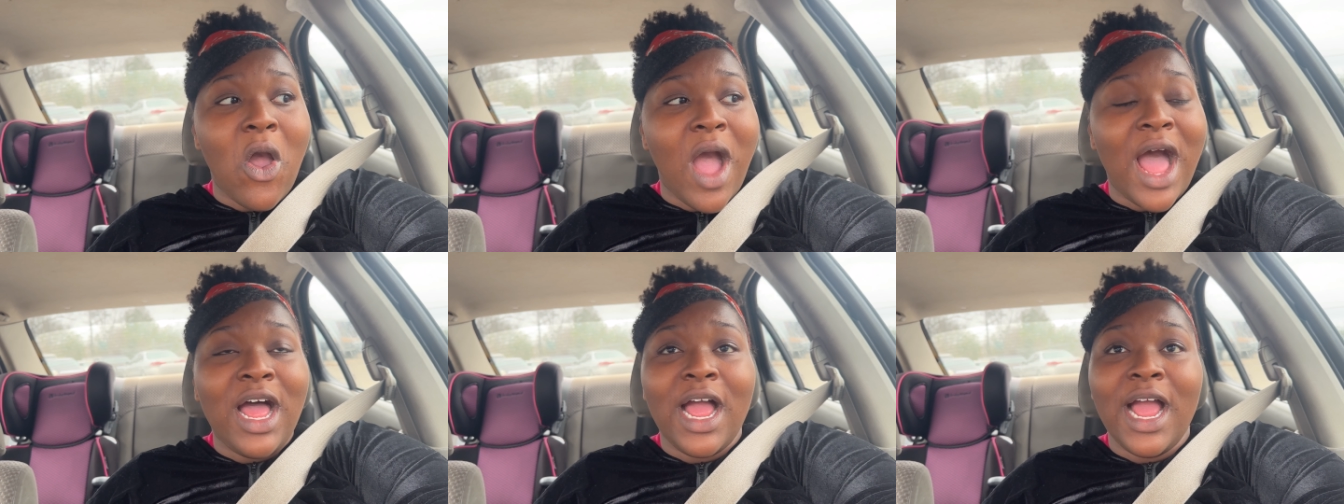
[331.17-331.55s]

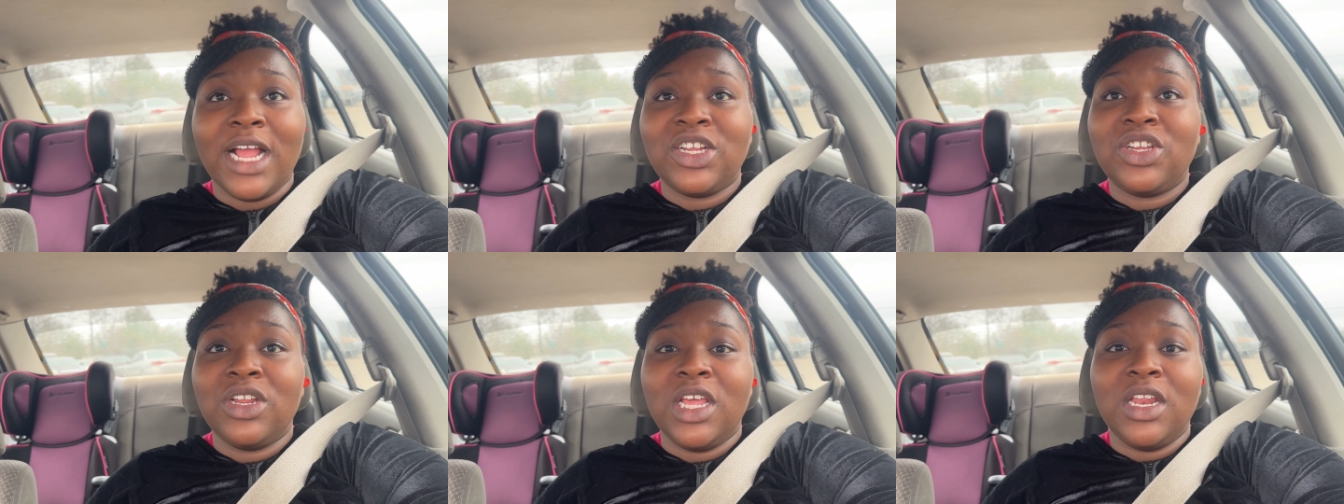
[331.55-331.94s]
I
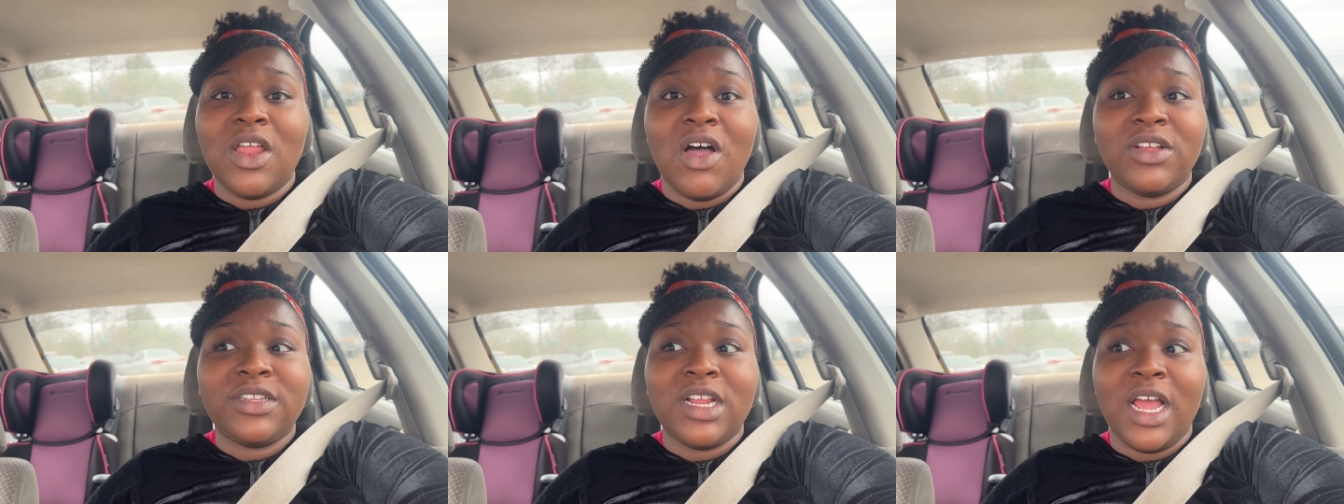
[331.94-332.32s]
actually
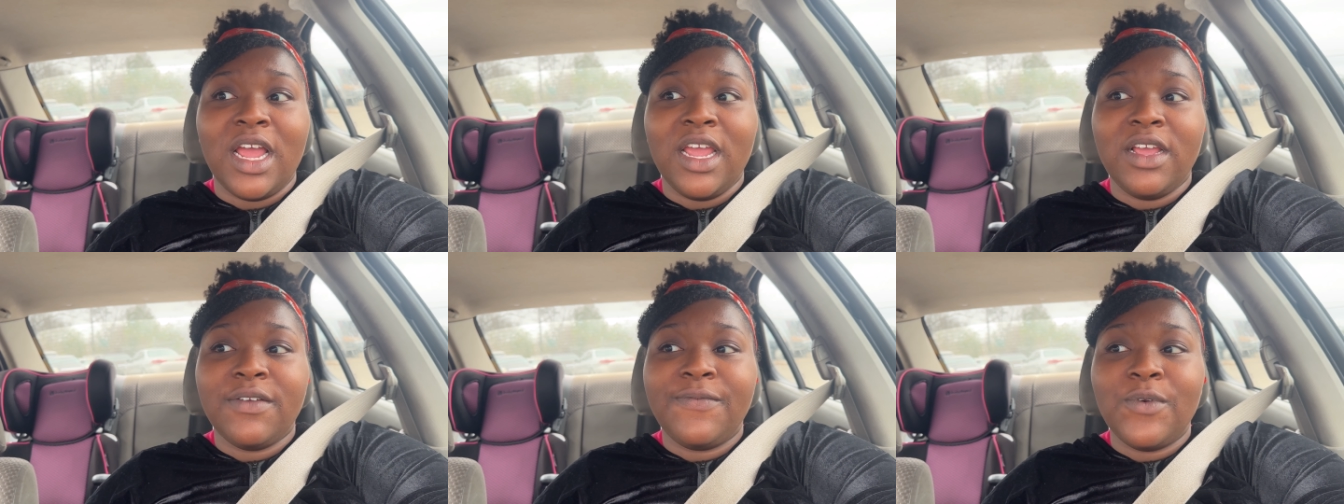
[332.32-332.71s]
lost
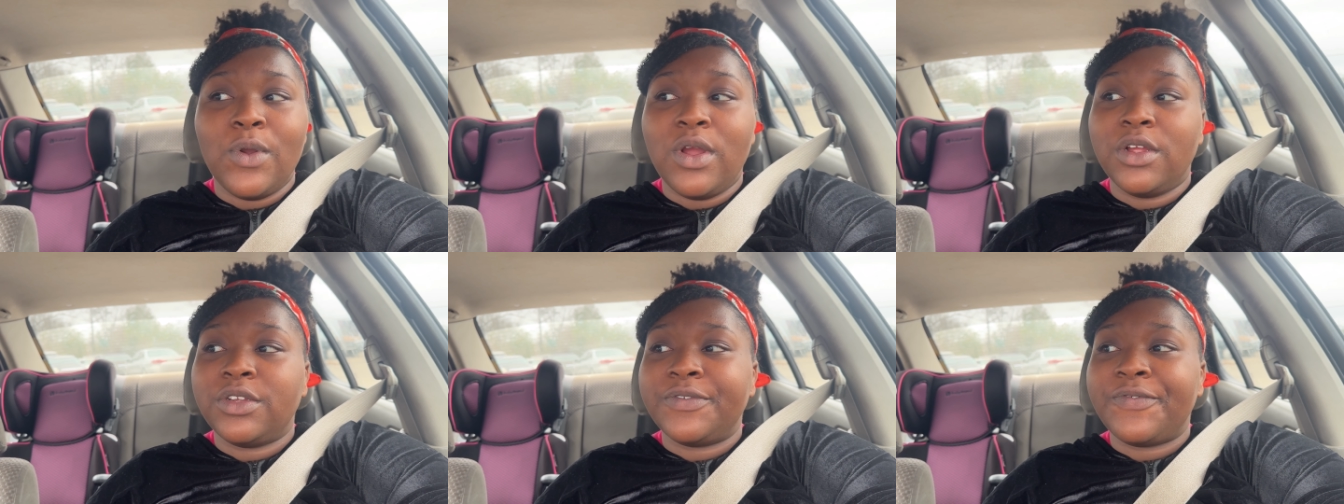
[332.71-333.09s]
like
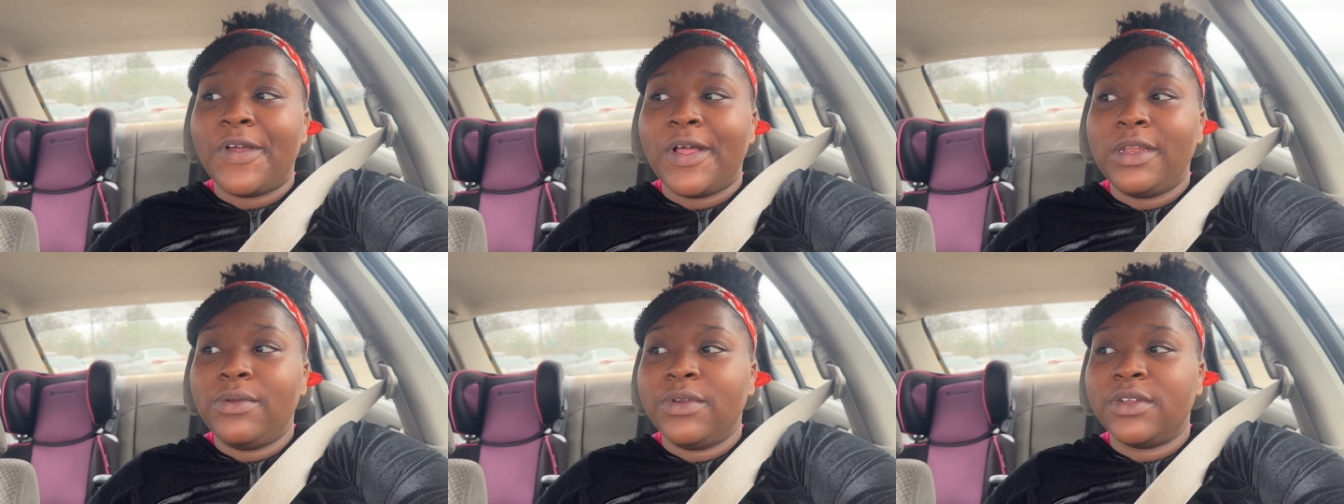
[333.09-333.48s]
400
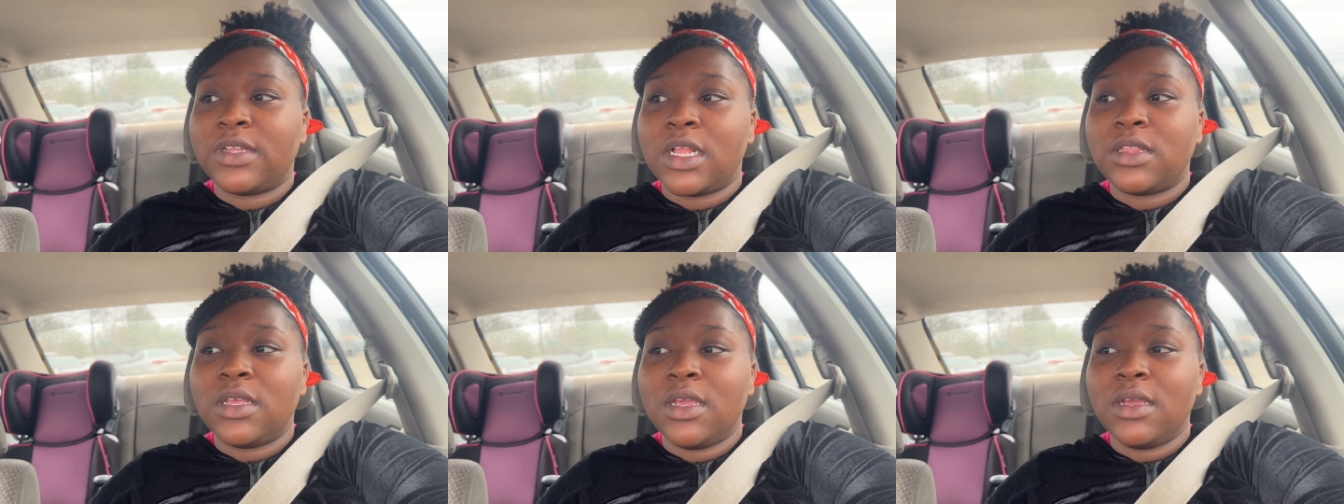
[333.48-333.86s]
followers,
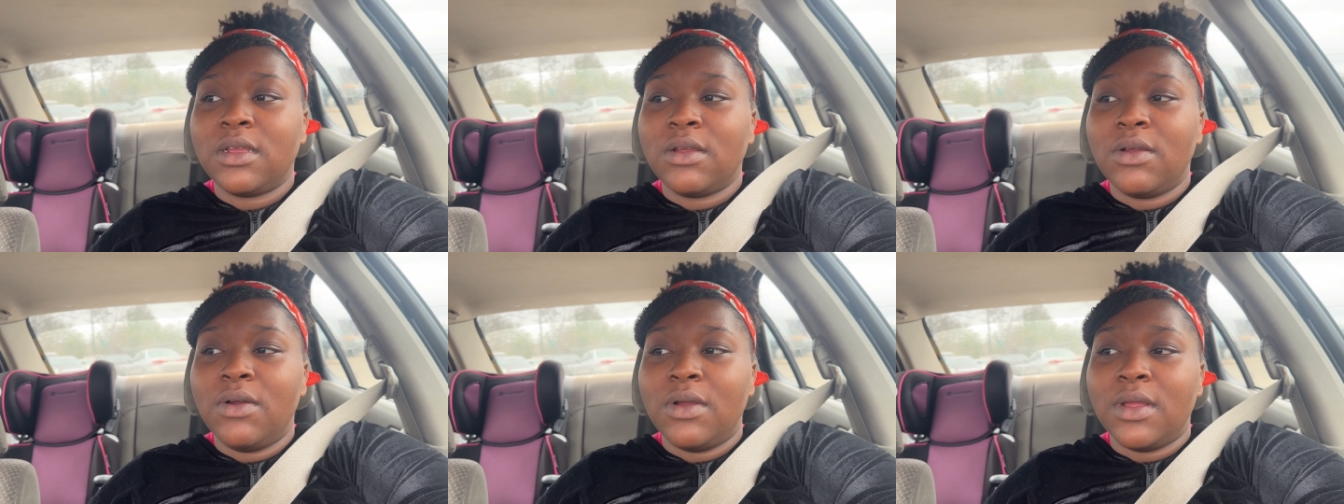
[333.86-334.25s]
I think,
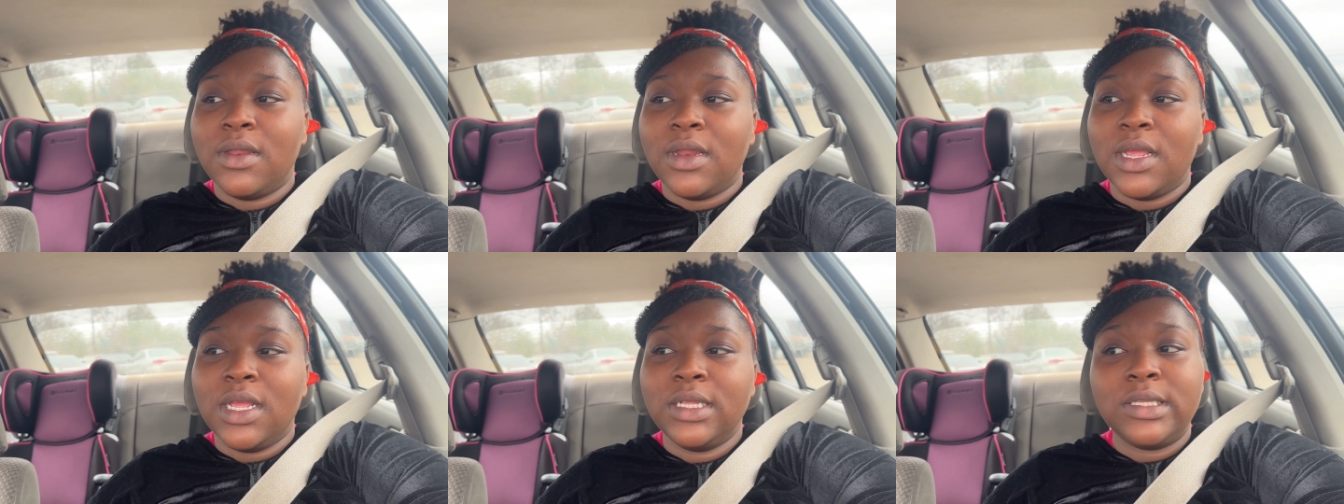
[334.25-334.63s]

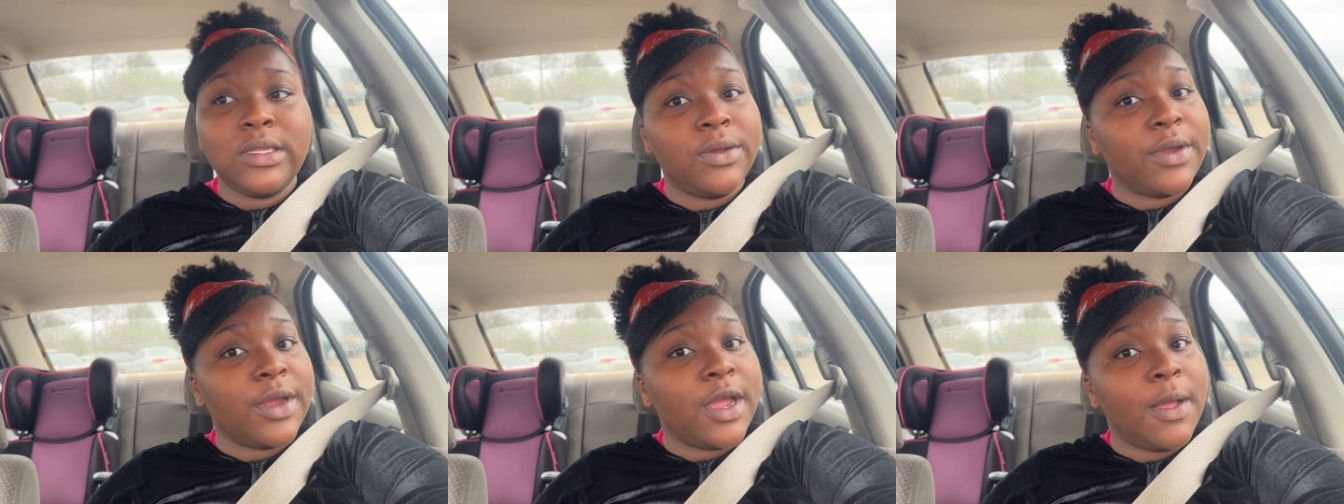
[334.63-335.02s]
on
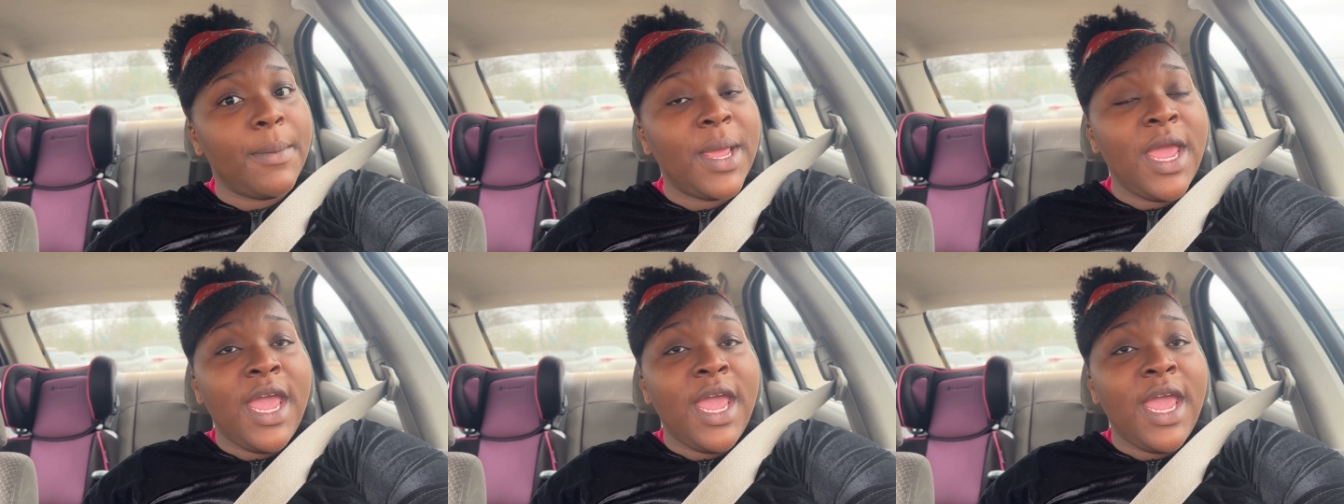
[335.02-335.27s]
Instagram,